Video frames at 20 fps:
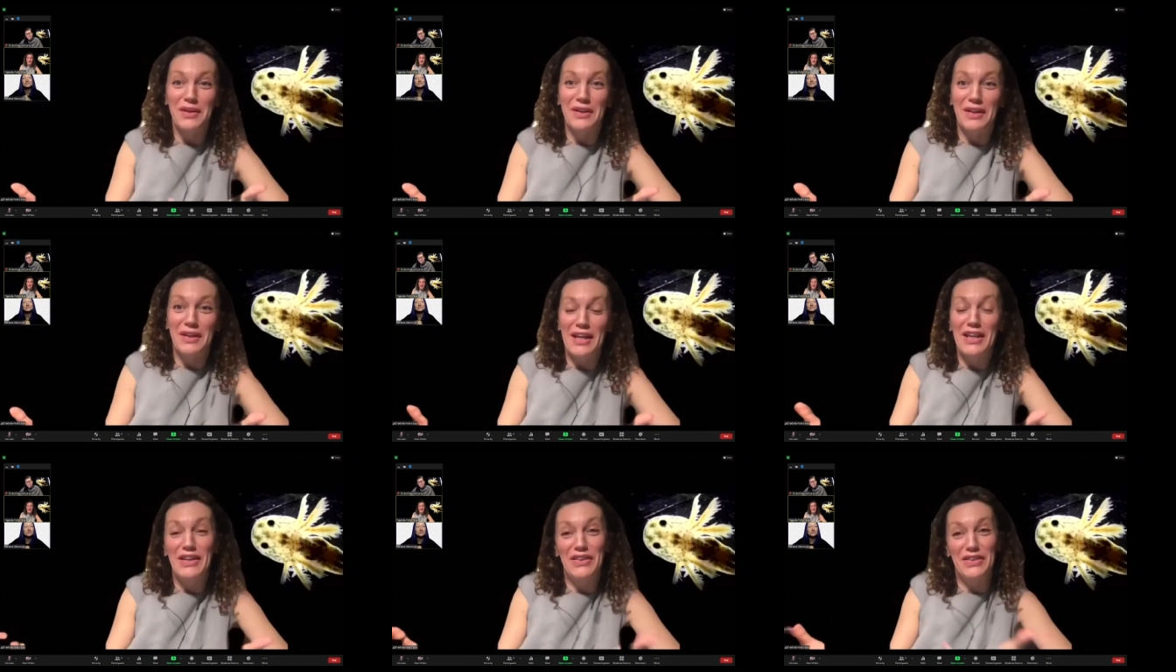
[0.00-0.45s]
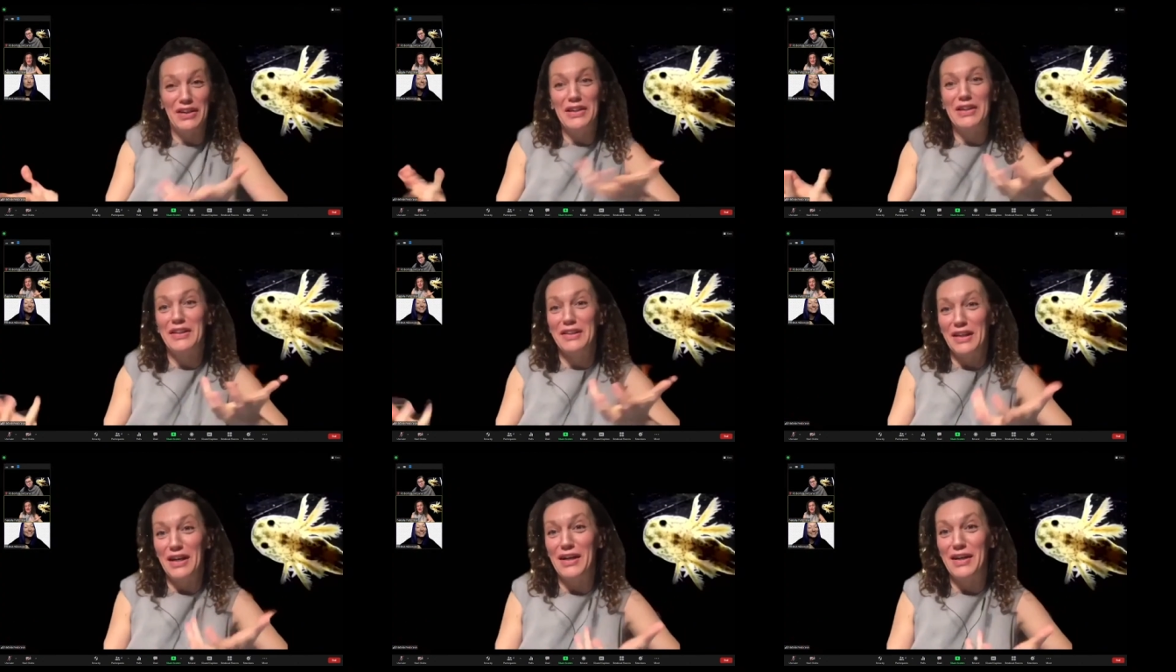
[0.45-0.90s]
anything
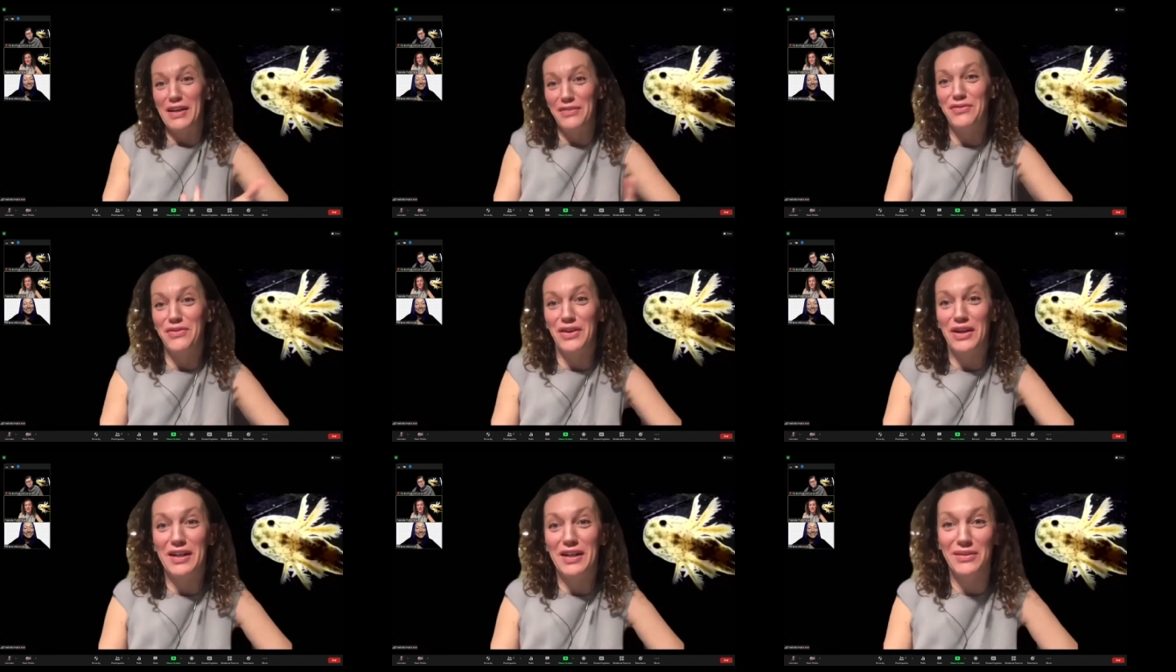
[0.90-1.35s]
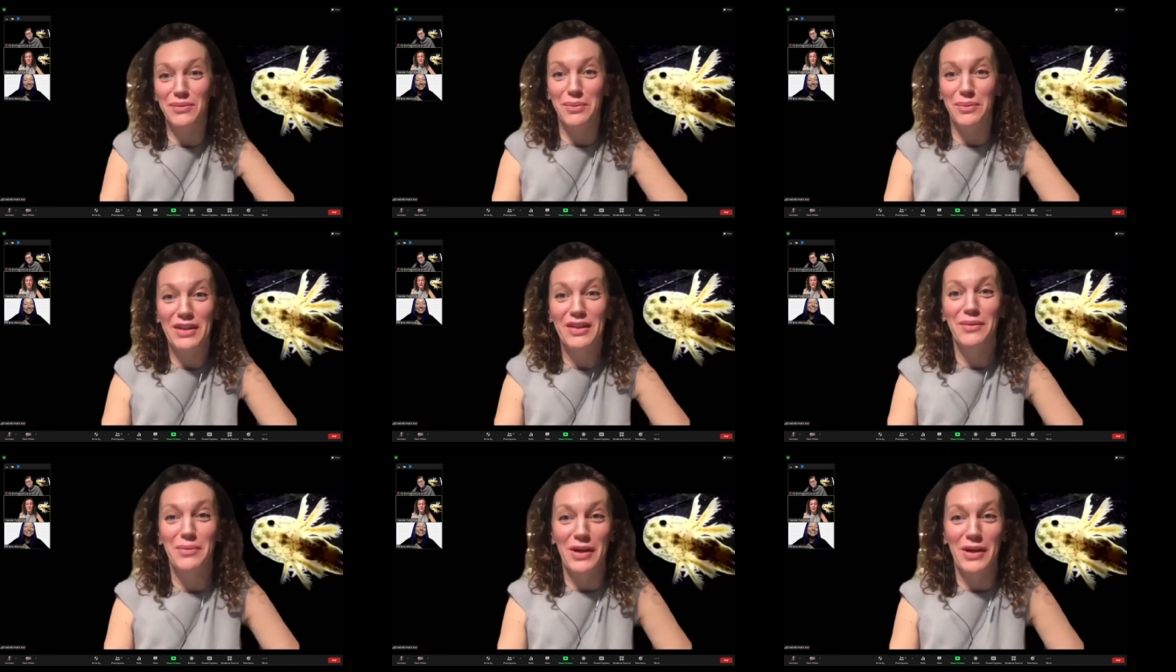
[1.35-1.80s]
in life, right?
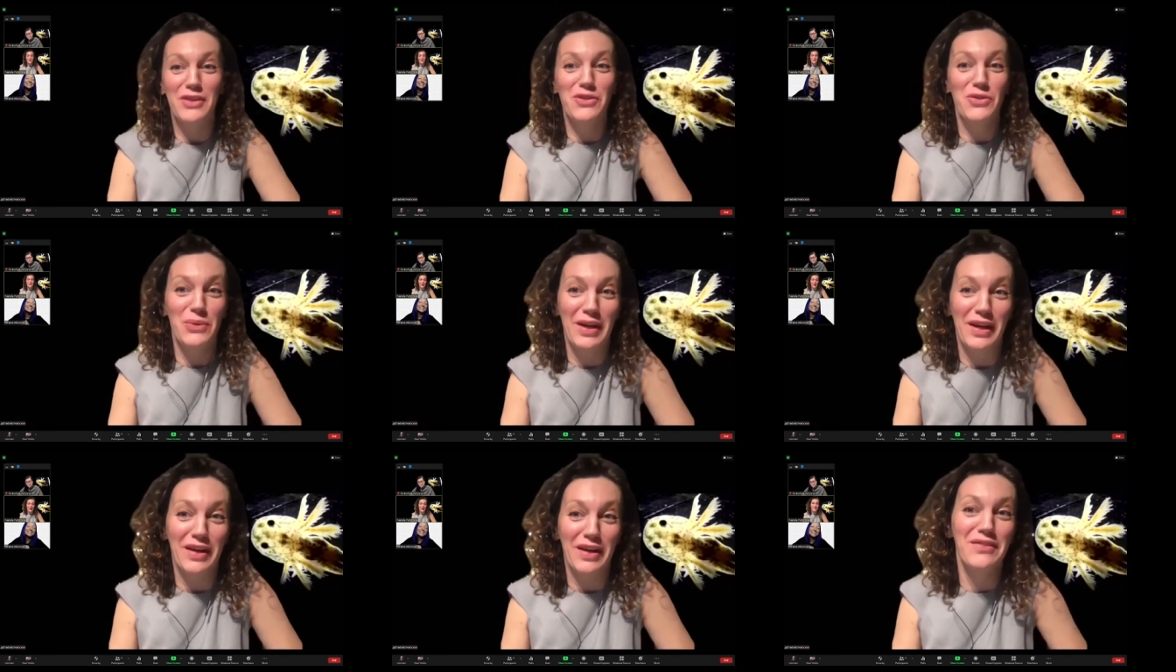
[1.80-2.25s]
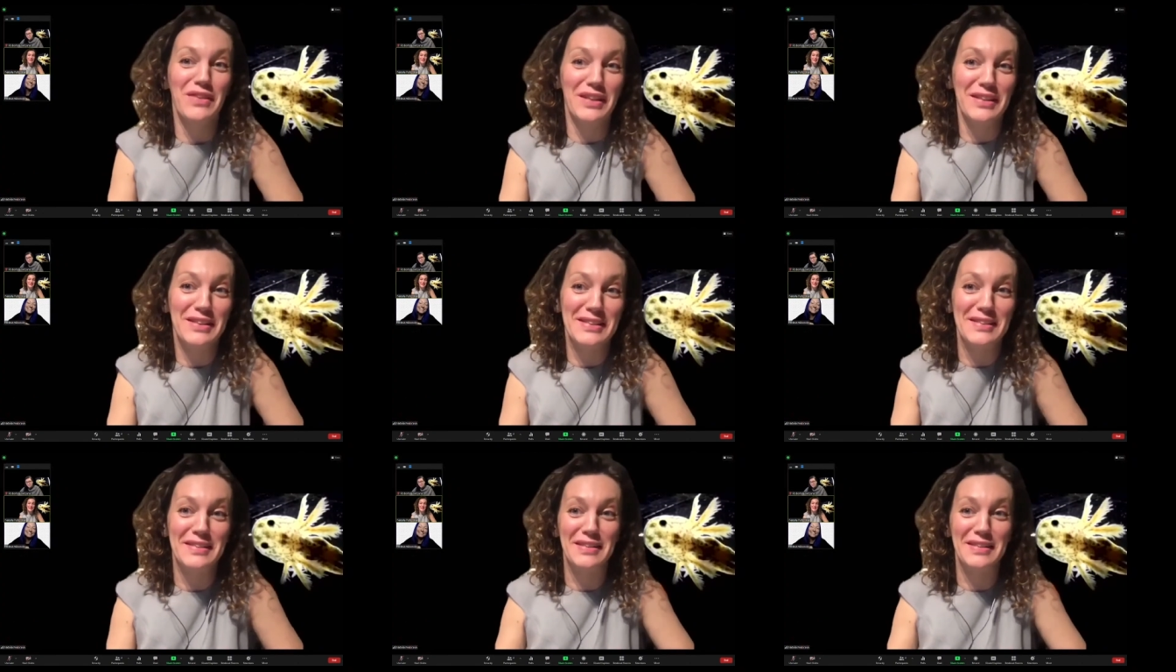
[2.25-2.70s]
We actually have
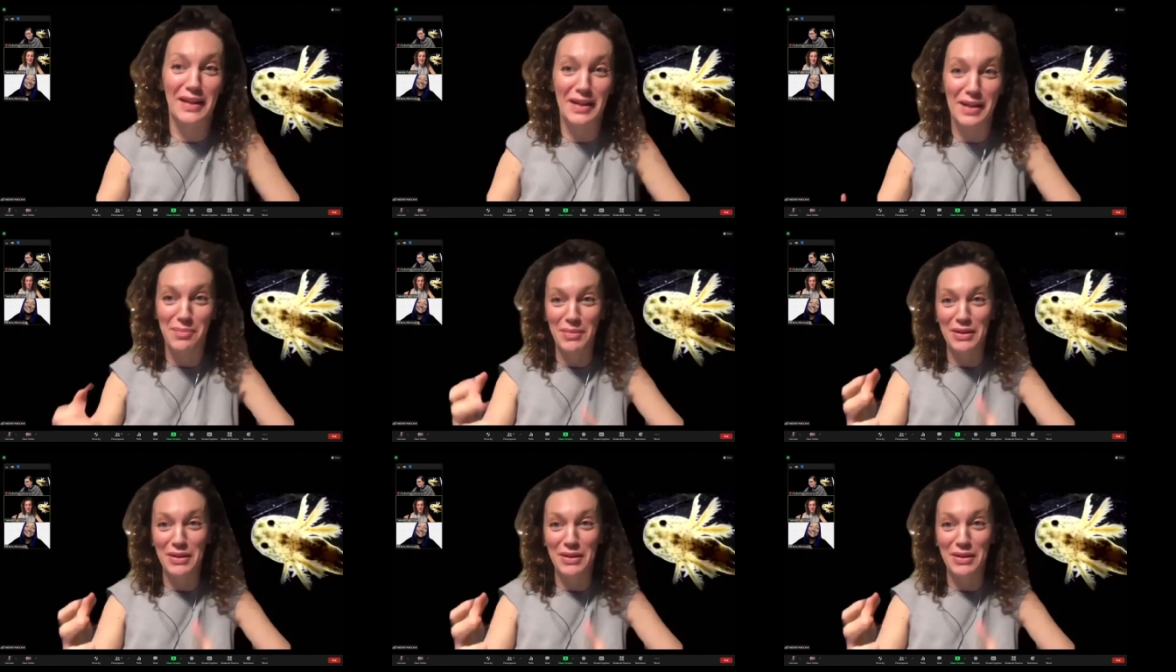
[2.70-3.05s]
this timely